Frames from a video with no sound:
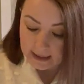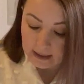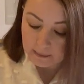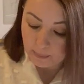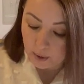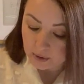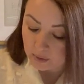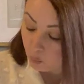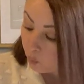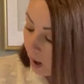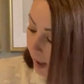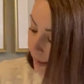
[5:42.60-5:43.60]
that both
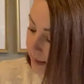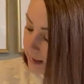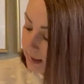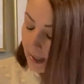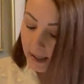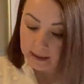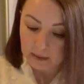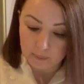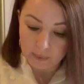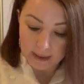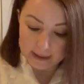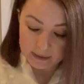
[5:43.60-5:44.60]
white and
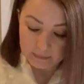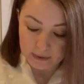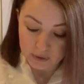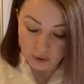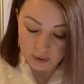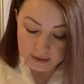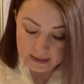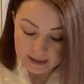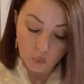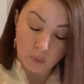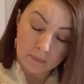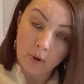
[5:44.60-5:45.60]
black windows,
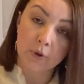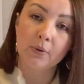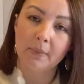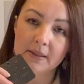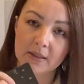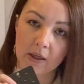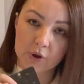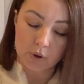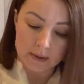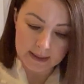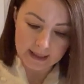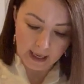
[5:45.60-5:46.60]
or monument I
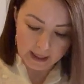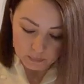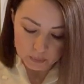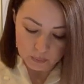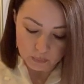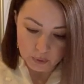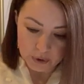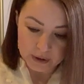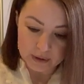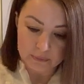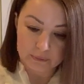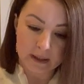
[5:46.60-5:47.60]
should say, would work
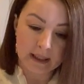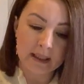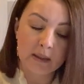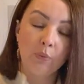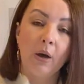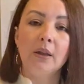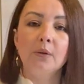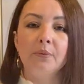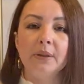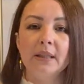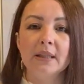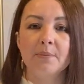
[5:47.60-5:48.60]
really well
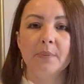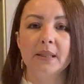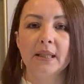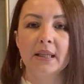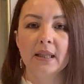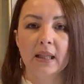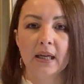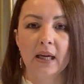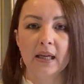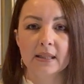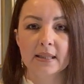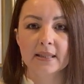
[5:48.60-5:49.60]
with this particular
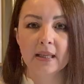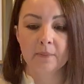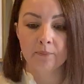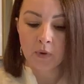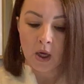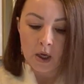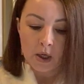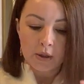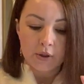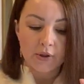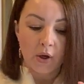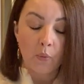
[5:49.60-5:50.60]
color scheme.
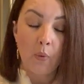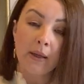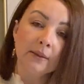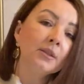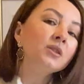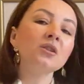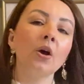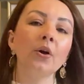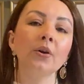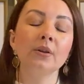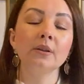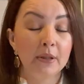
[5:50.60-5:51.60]
So one
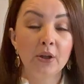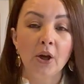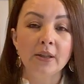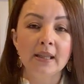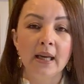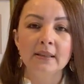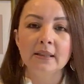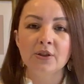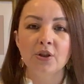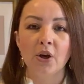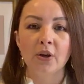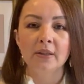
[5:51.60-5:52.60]
stone, we know the
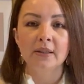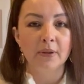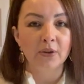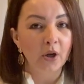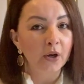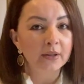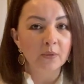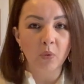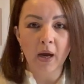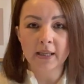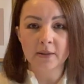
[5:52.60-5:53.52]
undertone, we know the white